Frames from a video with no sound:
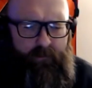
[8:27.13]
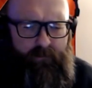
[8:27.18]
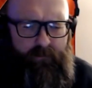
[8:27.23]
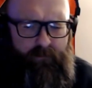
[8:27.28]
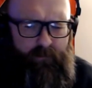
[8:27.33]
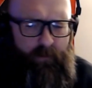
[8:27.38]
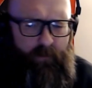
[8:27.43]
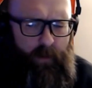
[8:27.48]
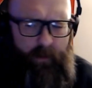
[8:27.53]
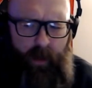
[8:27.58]

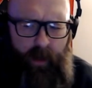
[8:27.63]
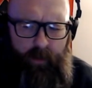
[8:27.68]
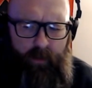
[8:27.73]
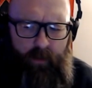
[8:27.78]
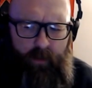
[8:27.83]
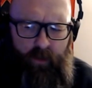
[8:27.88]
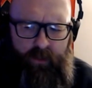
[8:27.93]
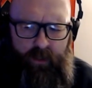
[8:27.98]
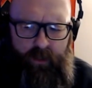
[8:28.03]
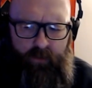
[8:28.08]
Maybe
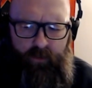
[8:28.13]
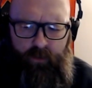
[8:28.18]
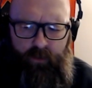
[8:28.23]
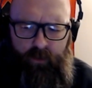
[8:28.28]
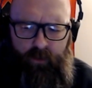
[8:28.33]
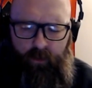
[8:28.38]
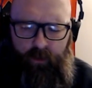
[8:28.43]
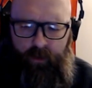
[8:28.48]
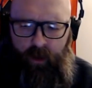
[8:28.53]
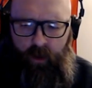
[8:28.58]
most of you
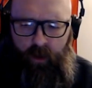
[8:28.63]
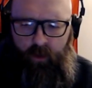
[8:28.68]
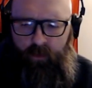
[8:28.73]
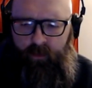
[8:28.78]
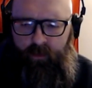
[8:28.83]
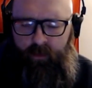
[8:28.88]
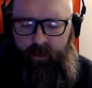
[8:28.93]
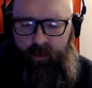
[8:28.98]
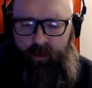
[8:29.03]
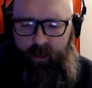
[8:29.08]
don't know
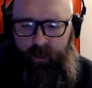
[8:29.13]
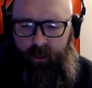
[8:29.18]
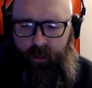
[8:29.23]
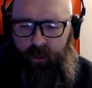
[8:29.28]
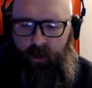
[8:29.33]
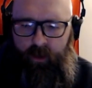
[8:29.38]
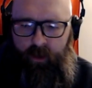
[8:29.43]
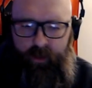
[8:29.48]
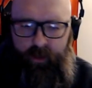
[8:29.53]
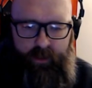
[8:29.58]
in
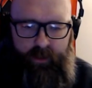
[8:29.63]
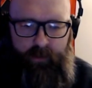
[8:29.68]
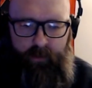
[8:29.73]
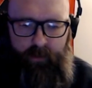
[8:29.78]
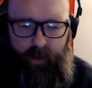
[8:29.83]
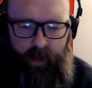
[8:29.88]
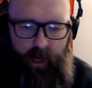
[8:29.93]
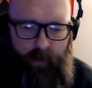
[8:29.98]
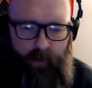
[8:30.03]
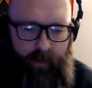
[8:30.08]
the audience,
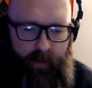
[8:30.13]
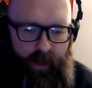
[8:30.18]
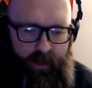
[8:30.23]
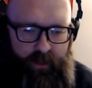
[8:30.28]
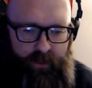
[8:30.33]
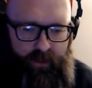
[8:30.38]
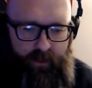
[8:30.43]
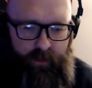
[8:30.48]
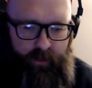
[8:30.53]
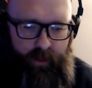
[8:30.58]
but I am
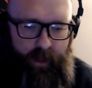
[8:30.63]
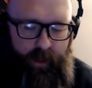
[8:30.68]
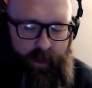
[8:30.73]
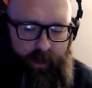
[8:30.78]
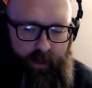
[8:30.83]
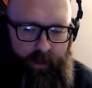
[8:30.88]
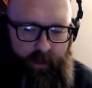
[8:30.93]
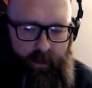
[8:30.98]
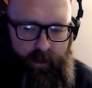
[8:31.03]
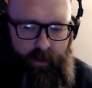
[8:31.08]
actually
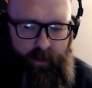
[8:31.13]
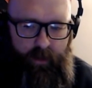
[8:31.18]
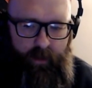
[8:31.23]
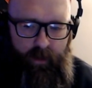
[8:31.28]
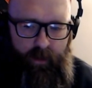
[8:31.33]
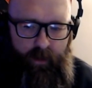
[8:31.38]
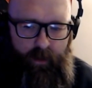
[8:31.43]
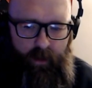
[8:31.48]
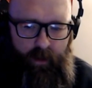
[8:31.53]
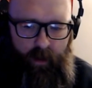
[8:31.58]
a
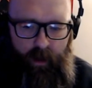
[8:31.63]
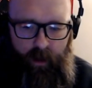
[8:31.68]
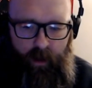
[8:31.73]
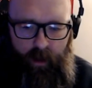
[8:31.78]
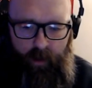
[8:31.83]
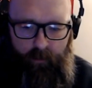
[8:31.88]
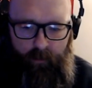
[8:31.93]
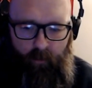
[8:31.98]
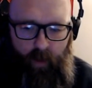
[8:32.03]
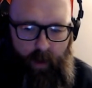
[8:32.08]

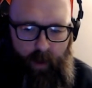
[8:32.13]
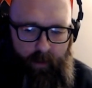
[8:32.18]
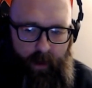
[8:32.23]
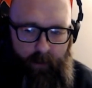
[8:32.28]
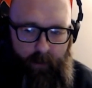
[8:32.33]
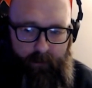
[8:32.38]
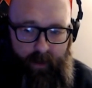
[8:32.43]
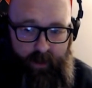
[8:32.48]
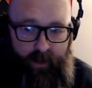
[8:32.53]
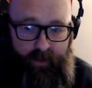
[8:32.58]
web
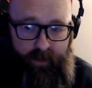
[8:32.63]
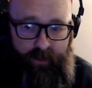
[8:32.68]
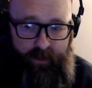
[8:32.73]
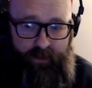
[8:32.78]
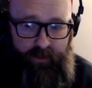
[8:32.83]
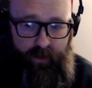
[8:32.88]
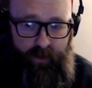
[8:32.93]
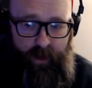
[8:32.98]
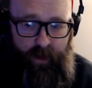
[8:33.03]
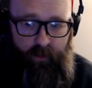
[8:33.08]
app pen
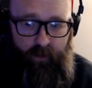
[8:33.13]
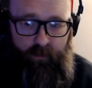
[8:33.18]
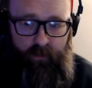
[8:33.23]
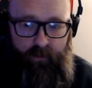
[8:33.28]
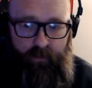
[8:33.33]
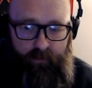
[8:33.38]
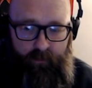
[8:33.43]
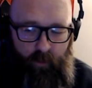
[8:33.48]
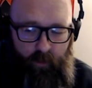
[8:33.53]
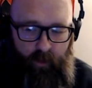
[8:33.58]
tester now
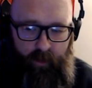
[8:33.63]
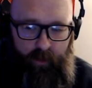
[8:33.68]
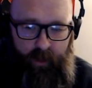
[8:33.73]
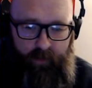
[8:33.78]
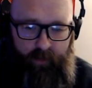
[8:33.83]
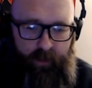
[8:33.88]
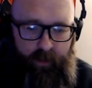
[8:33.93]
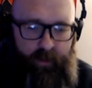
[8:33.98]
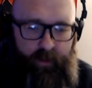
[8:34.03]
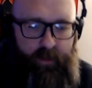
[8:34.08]
for a
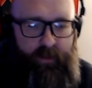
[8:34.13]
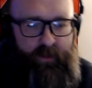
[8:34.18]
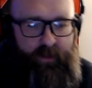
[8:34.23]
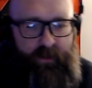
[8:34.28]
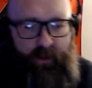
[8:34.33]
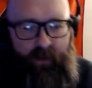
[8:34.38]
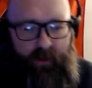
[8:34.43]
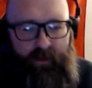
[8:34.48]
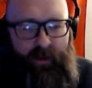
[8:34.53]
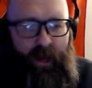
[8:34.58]
living.
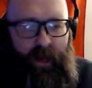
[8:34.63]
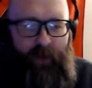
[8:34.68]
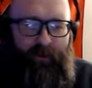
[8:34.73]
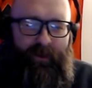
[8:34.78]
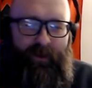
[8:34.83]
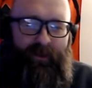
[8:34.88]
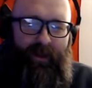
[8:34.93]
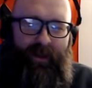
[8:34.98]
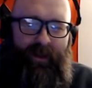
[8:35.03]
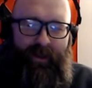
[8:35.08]
So I
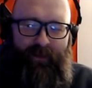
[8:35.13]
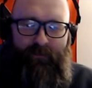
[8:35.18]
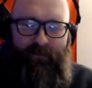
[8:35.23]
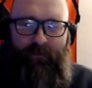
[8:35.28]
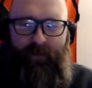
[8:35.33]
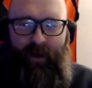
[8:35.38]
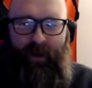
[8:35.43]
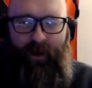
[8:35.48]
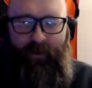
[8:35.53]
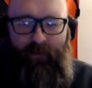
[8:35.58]
would gladly
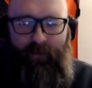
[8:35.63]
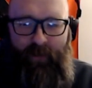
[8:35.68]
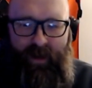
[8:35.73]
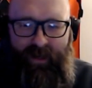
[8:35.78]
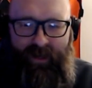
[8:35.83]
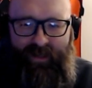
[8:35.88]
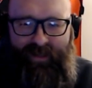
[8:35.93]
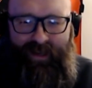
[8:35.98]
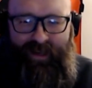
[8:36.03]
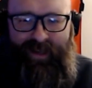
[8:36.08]

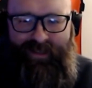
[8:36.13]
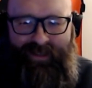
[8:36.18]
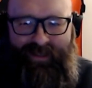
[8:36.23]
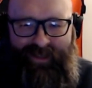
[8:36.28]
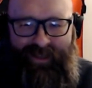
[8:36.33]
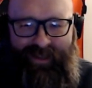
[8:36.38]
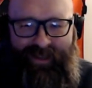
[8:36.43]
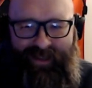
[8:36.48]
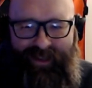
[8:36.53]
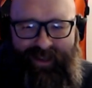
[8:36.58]
beta
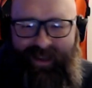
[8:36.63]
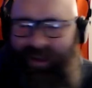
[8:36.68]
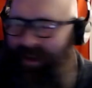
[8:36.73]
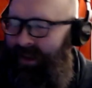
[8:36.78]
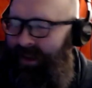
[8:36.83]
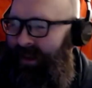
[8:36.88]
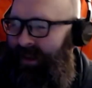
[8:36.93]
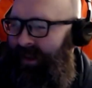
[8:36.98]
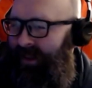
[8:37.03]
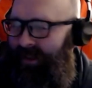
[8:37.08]
test
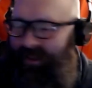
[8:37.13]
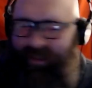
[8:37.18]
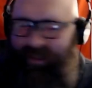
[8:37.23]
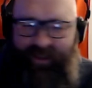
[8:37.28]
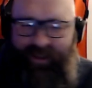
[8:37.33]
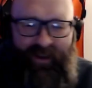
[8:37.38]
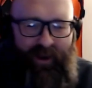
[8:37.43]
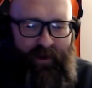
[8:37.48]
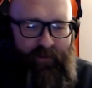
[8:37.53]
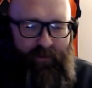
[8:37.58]

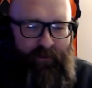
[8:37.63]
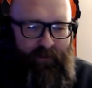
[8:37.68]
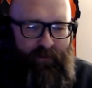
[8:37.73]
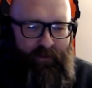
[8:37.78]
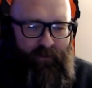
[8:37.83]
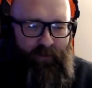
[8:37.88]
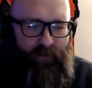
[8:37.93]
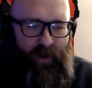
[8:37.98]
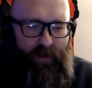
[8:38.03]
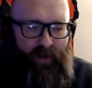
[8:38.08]
the
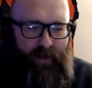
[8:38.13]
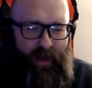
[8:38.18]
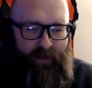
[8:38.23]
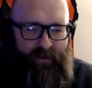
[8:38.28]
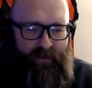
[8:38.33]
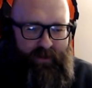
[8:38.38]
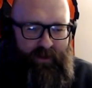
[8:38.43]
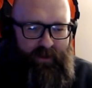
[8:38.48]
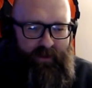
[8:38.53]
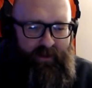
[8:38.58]
web app
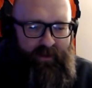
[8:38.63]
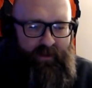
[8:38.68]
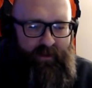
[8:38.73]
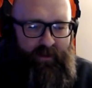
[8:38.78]
cert.